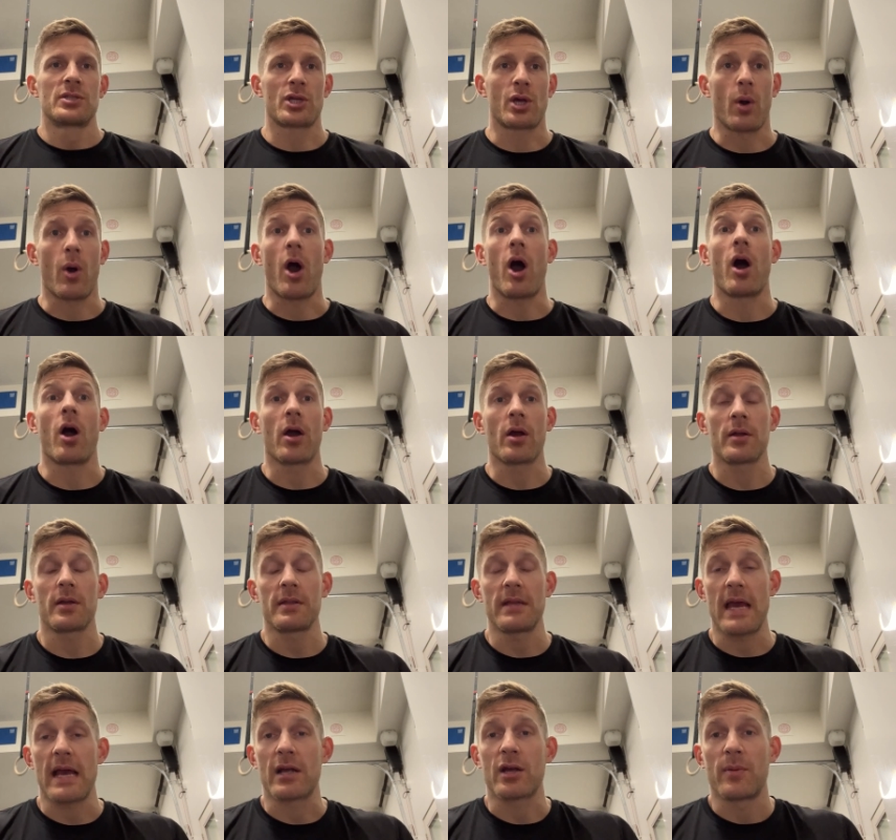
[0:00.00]
to go hard
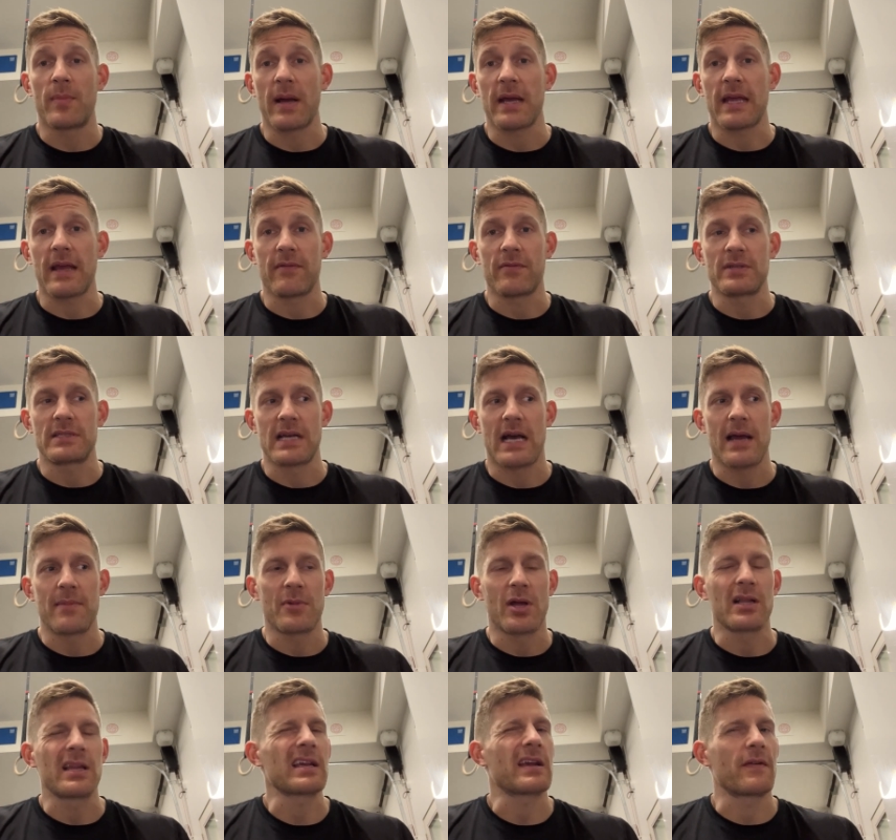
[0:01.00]
on the echo bike every time,
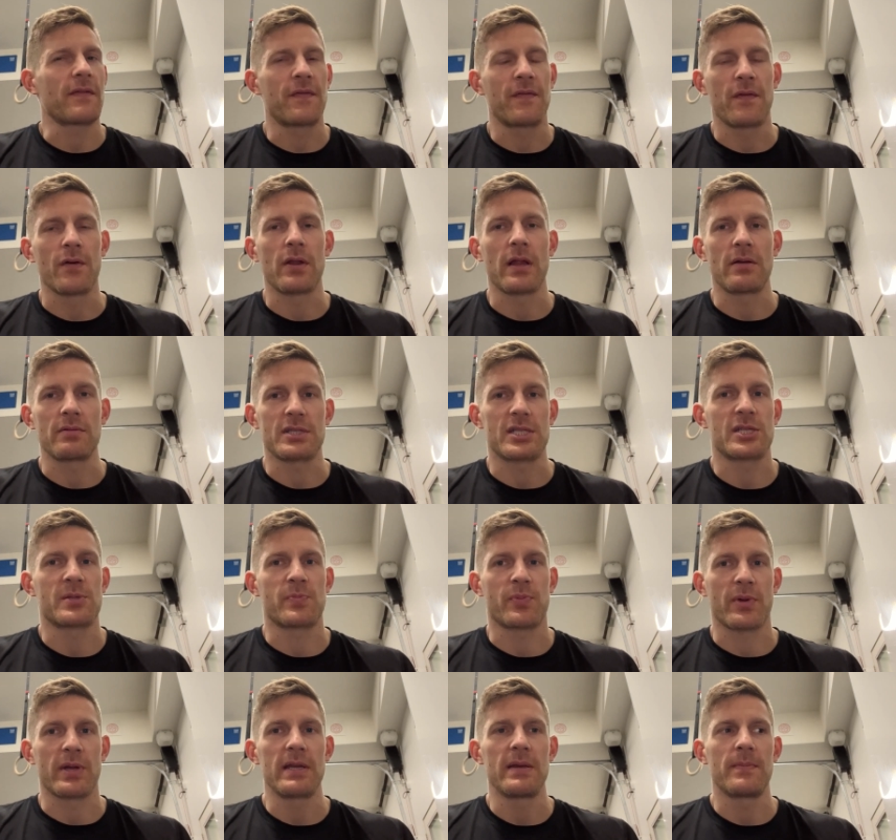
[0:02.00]
not like a full out
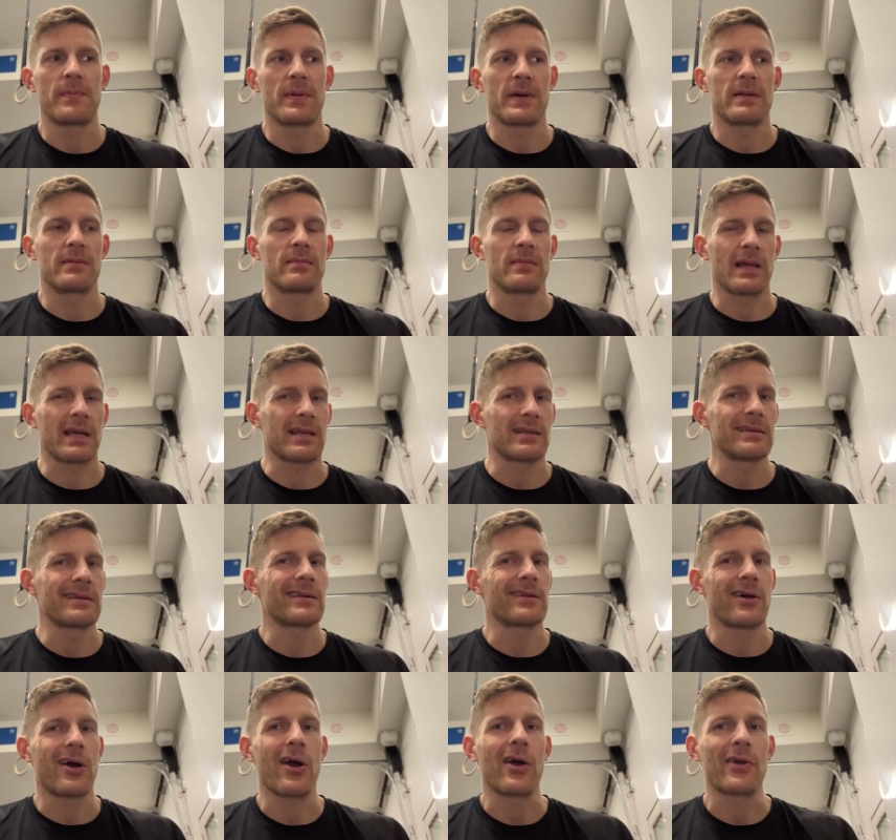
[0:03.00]
sprint, but like a
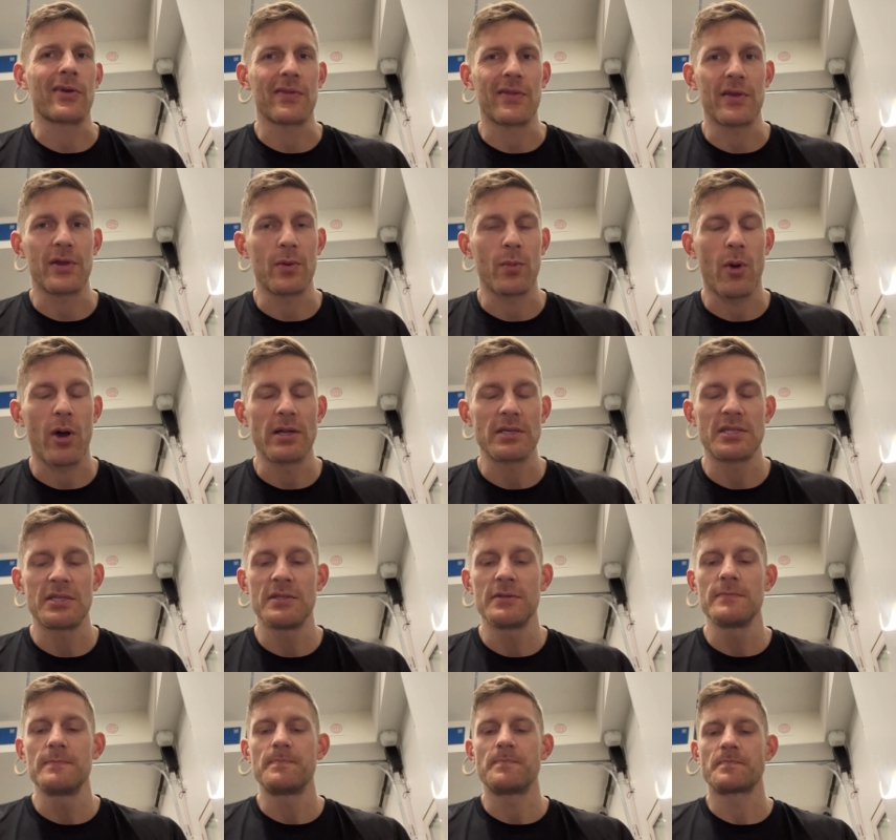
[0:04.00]
little harder than you want
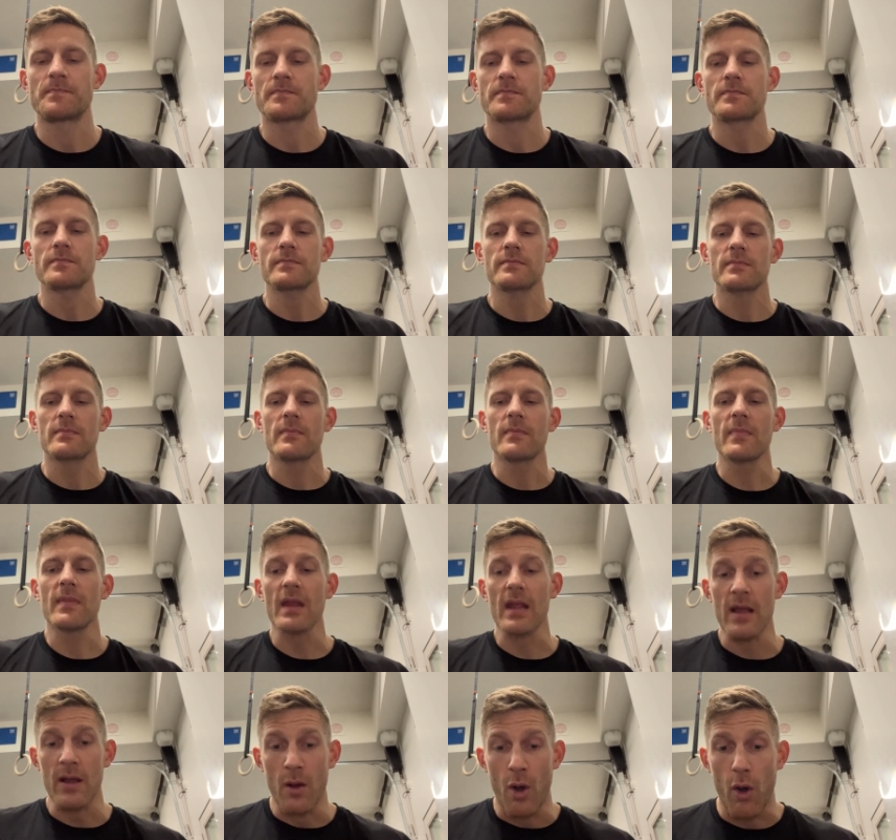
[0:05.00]
to.
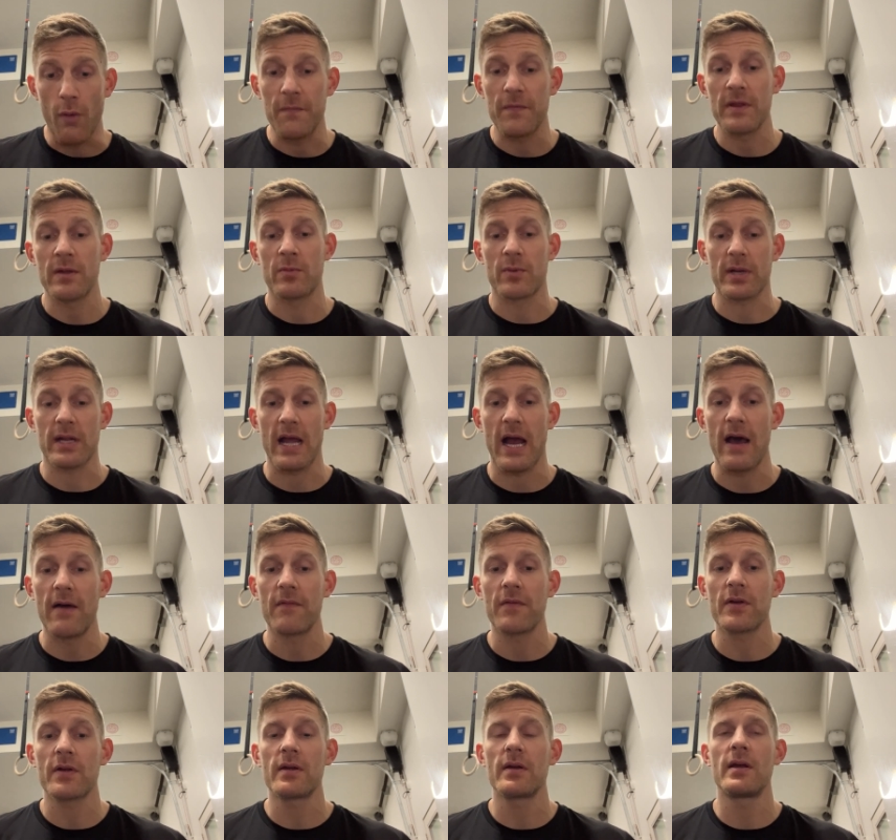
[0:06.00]
Hopefully
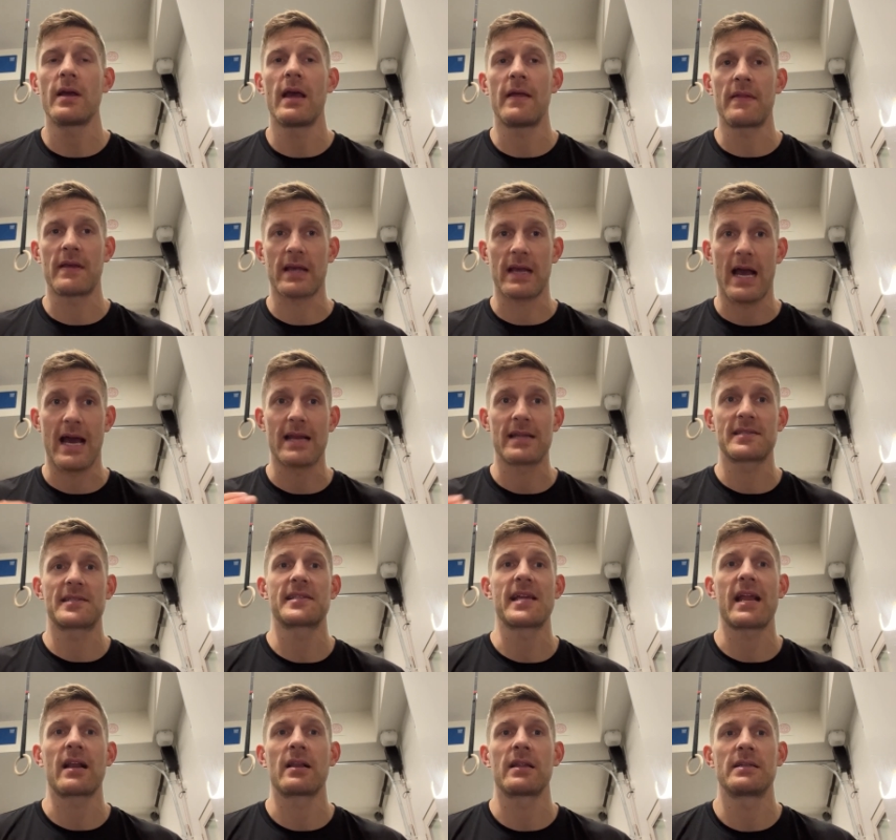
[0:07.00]
recover and then kind of
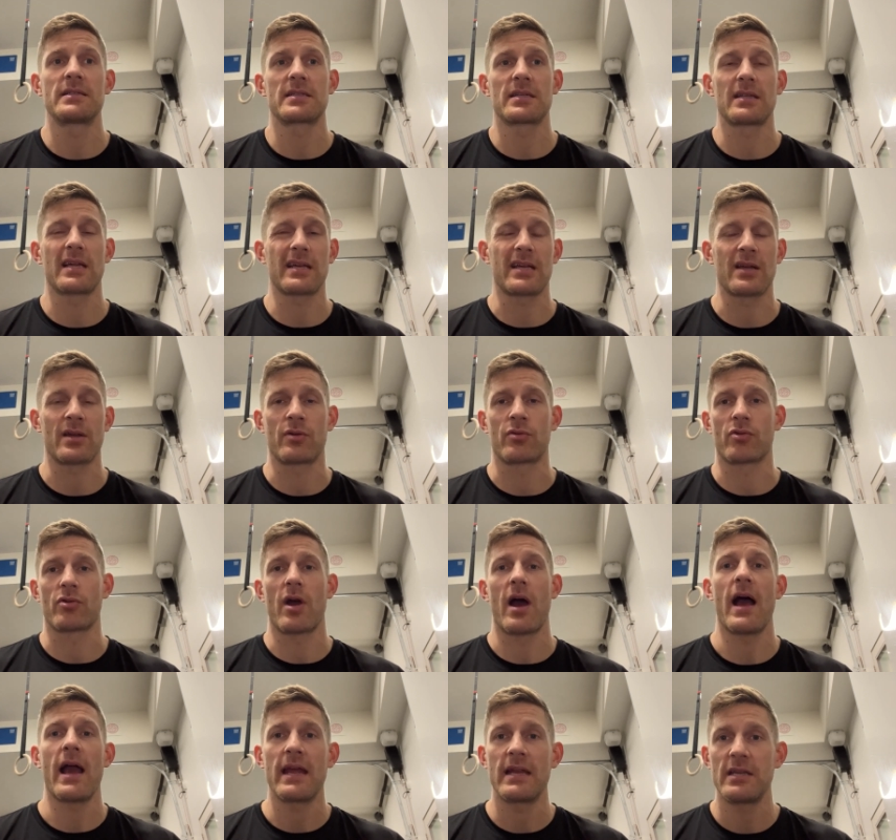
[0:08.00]
settle into like a
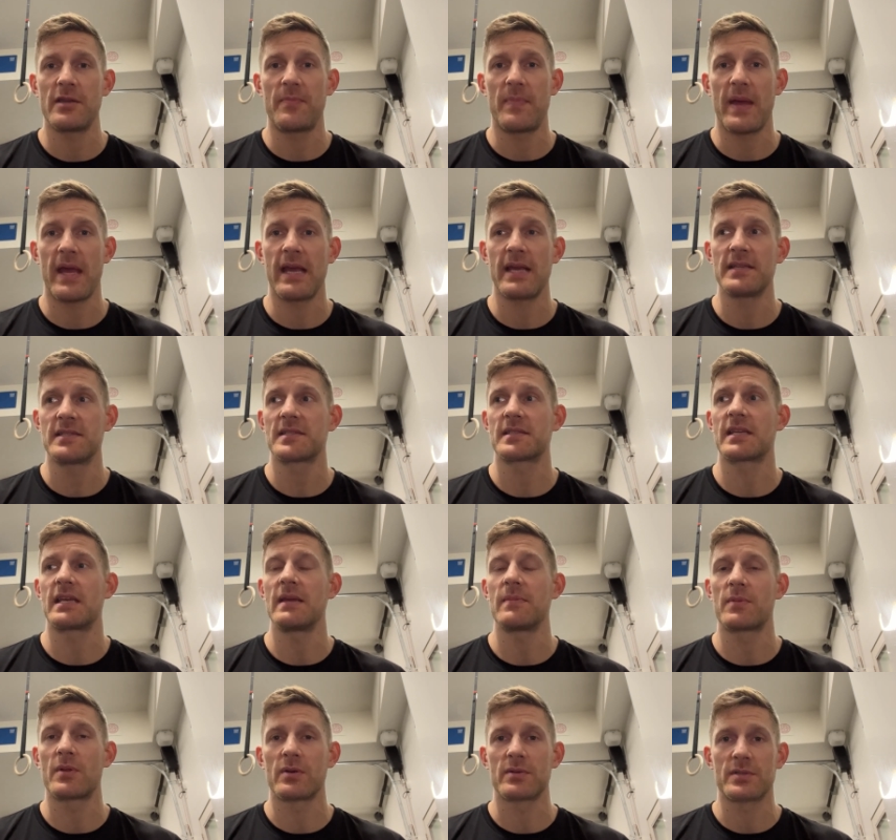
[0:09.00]
grind pace,
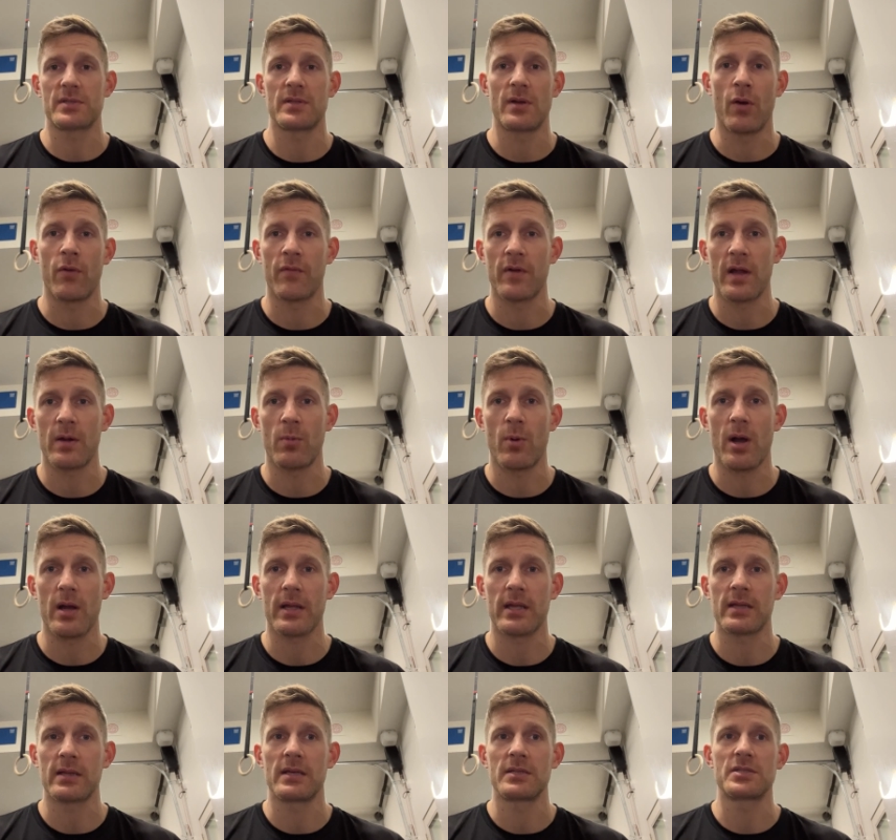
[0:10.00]
keep those overhead
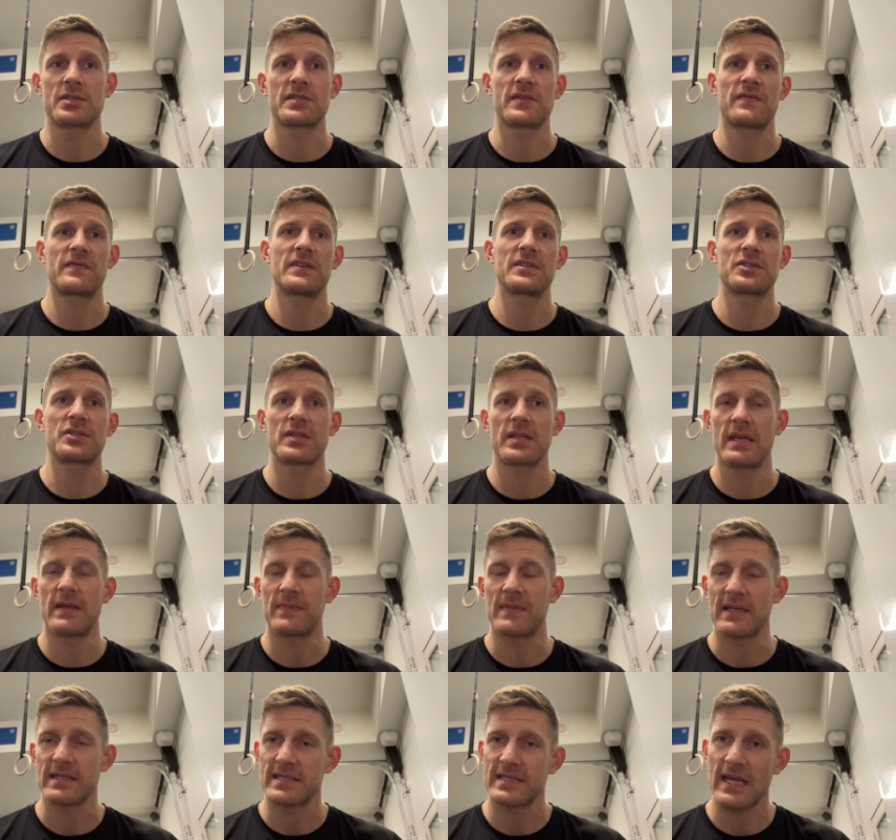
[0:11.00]
walking lunges efficient,
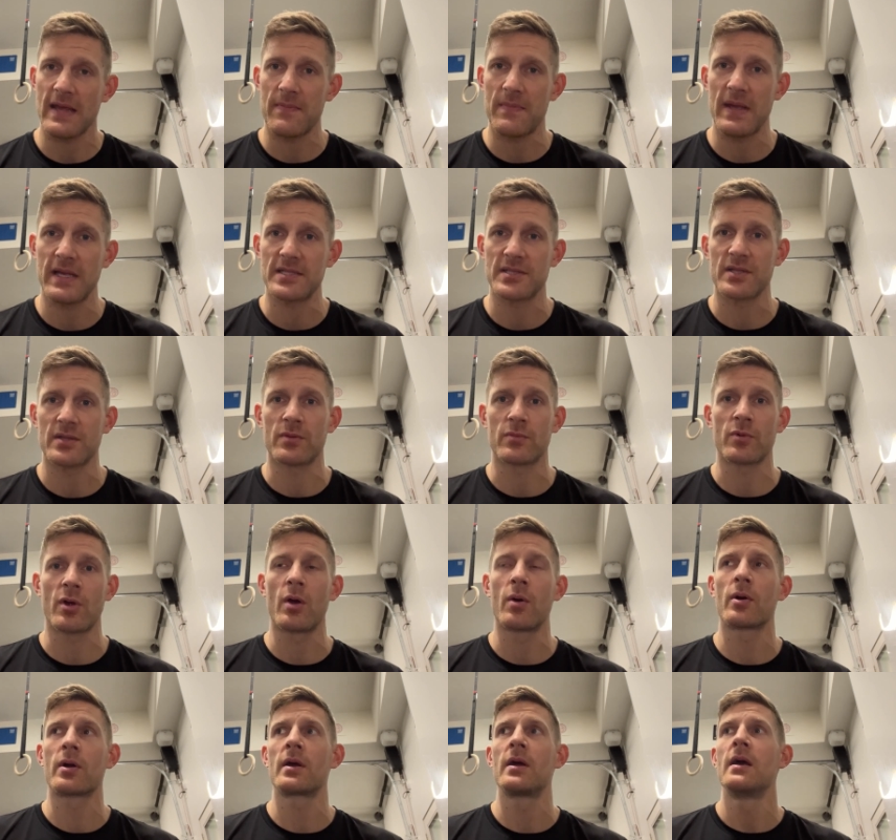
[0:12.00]
keep that same pace on the
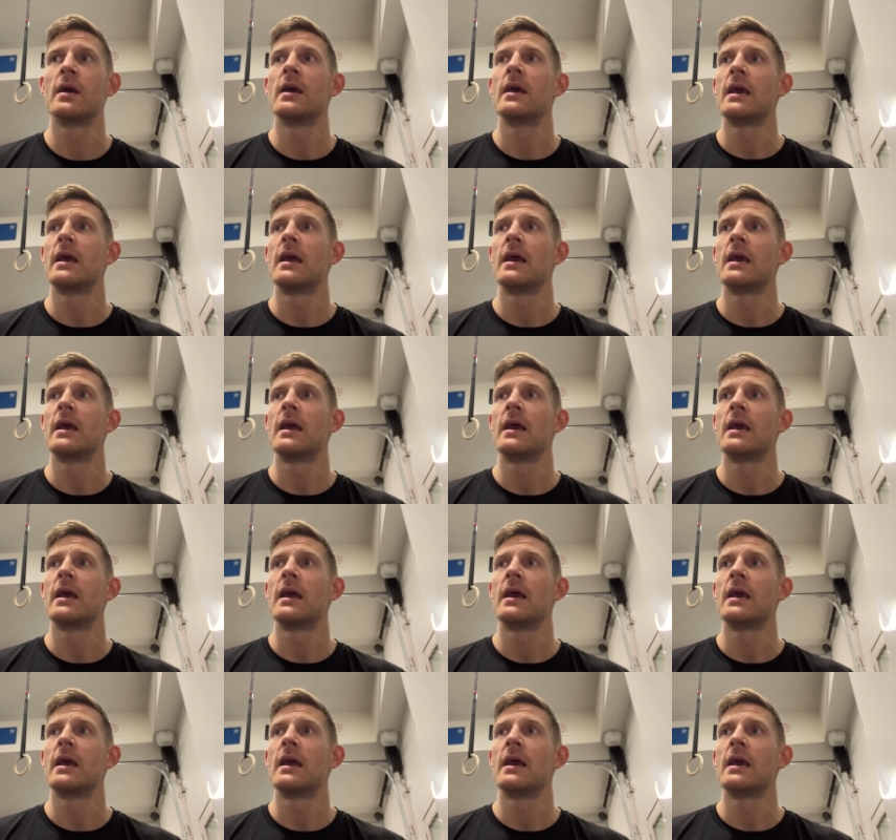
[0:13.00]
rower